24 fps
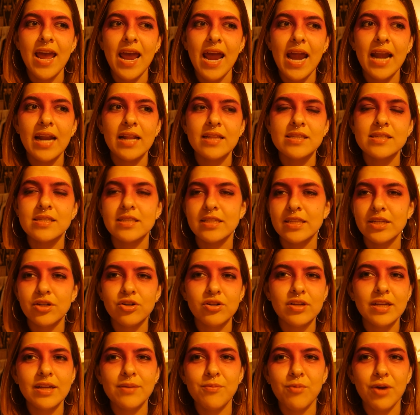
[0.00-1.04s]
And it's
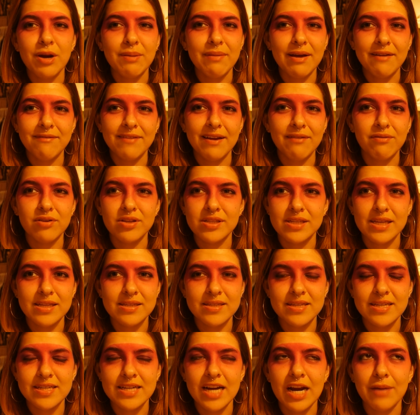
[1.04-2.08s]
literally one of my favorite scenes in
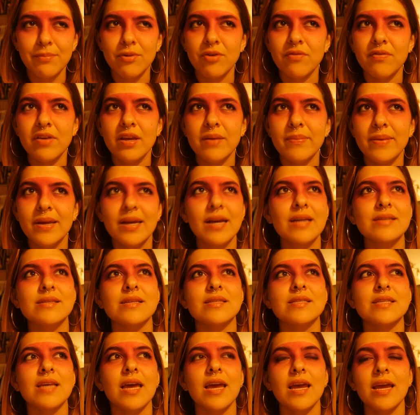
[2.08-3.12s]
the entire movie, because
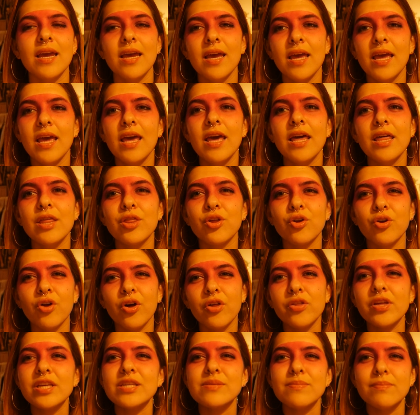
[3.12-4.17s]
it's like there are all
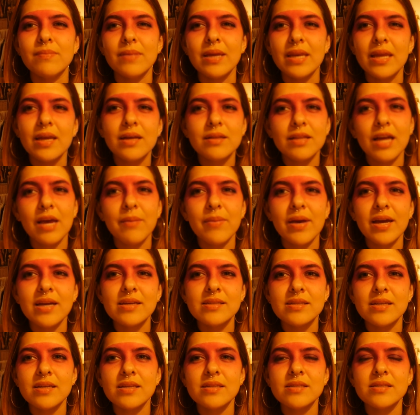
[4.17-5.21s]
these mini
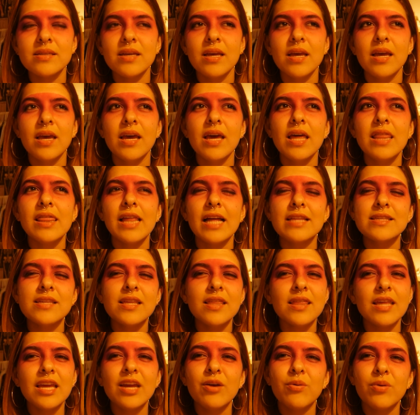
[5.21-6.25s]
climaxes. That's a
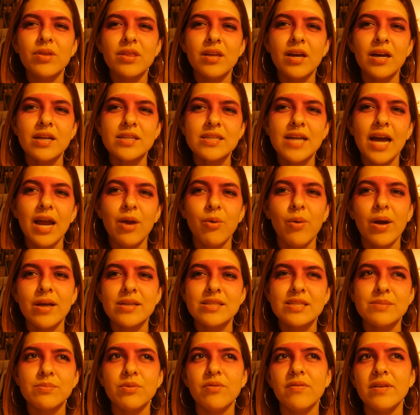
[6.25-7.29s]
thing with Ty
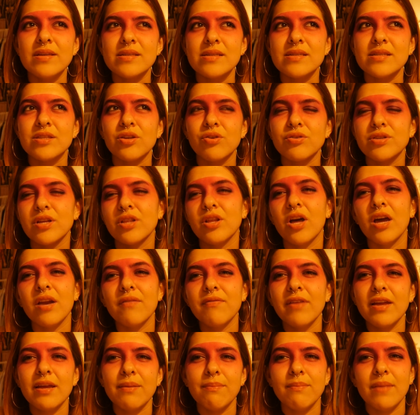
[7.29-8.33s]
West's movies, is there's a lot of
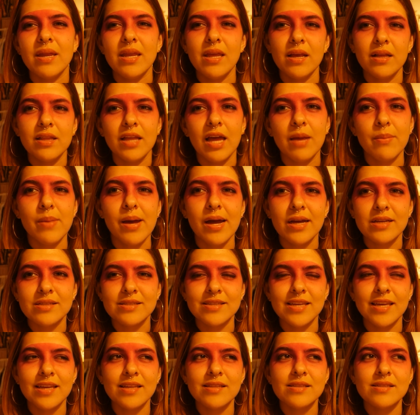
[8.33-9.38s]
like mini climax
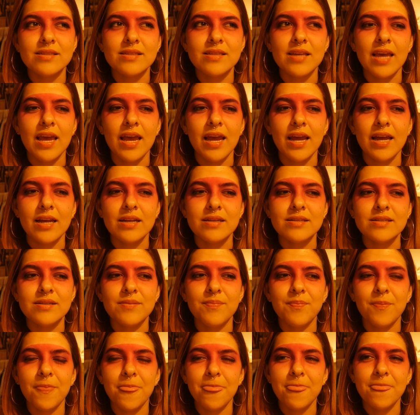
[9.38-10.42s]
scenes, and
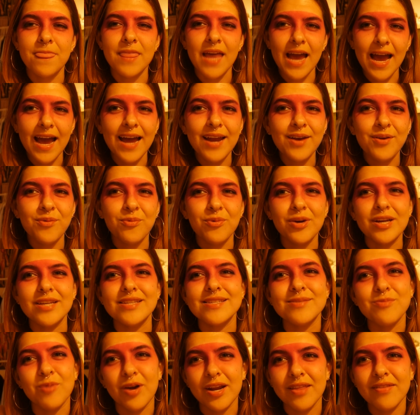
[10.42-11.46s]
that
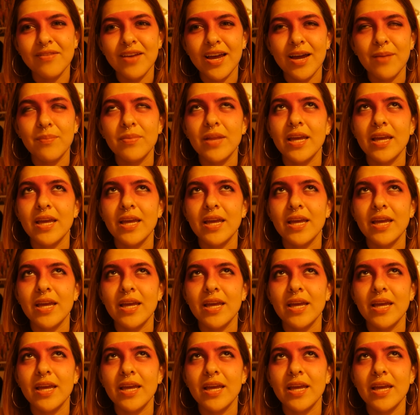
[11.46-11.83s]
was one of them.